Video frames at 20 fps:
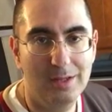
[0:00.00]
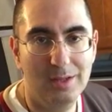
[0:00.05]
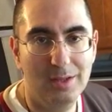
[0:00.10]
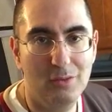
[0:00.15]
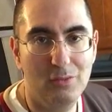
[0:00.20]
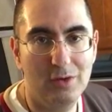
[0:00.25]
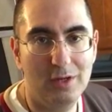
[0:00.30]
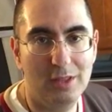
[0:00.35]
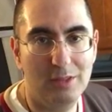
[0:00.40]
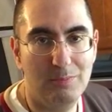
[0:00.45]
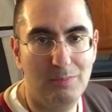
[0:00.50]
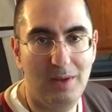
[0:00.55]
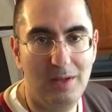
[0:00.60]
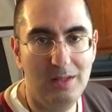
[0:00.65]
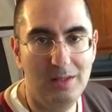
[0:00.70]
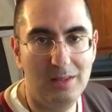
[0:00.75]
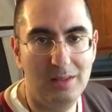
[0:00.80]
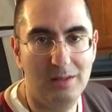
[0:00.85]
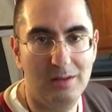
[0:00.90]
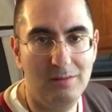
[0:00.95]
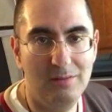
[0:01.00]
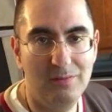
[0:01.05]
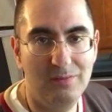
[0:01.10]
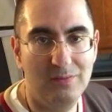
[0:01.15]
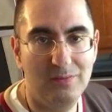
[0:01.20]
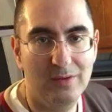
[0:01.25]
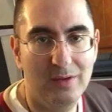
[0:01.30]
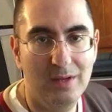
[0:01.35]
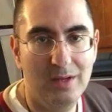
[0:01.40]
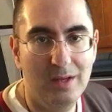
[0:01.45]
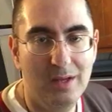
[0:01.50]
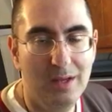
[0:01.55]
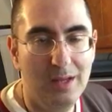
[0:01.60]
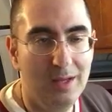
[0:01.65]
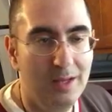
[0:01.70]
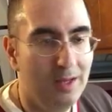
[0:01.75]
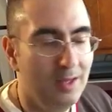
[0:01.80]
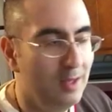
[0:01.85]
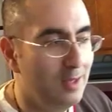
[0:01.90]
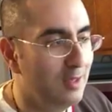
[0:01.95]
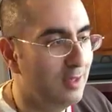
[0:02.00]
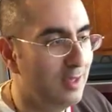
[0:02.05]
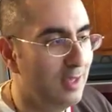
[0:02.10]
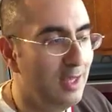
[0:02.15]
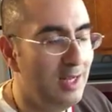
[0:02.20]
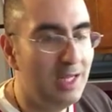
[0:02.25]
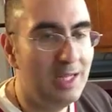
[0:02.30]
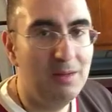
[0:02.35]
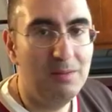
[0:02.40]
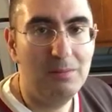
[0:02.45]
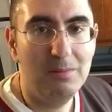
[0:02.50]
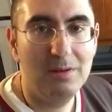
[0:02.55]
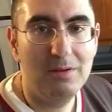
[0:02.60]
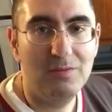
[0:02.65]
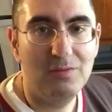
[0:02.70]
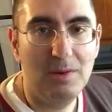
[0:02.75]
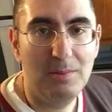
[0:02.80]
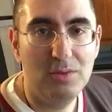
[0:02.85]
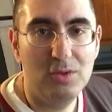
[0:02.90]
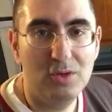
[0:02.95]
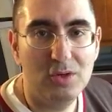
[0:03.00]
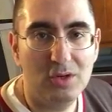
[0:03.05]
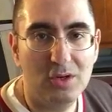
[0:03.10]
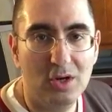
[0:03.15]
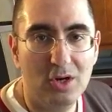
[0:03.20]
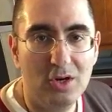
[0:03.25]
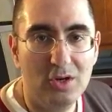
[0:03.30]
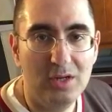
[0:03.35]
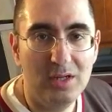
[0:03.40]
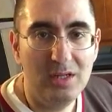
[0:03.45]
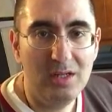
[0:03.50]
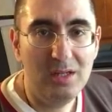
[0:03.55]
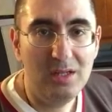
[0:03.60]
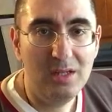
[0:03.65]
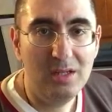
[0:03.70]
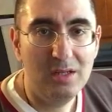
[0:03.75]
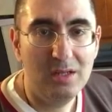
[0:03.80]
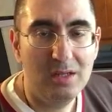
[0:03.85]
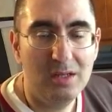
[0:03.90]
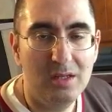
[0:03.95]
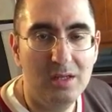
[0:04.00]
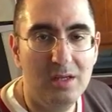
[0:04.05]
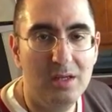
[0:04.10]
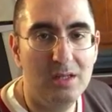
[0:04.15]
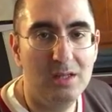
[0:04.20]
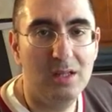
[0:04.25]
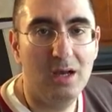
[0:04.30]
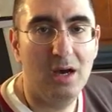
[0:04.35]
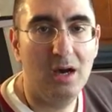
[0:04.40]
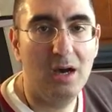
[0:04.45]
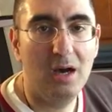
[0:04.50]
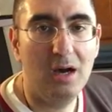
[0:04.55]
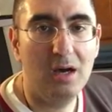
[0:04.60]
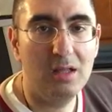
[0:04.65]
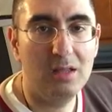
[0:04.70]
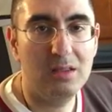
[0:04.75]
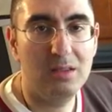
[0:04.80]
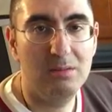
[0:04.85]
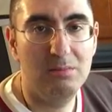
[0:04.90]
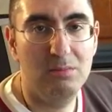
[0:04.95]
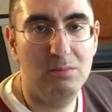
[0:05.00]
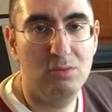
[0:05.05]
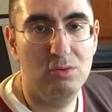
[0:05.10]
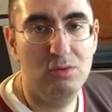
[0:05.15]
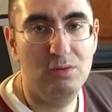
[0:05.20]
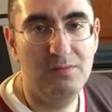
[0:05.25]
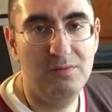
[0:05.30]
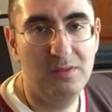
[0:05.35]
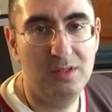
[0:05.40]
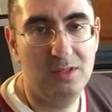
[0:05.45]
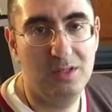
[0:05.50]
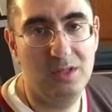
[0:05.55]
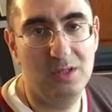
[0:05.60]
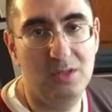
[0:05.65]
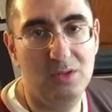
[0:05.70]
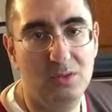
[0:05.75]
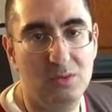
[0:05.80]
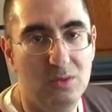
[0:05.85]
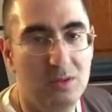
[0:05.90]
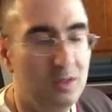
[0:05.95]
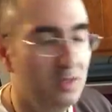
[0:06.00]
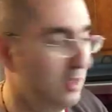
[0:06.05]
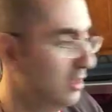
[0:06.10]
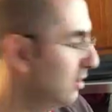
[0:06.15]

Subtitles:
so expensive, getting them from your garden is an awesome move to do.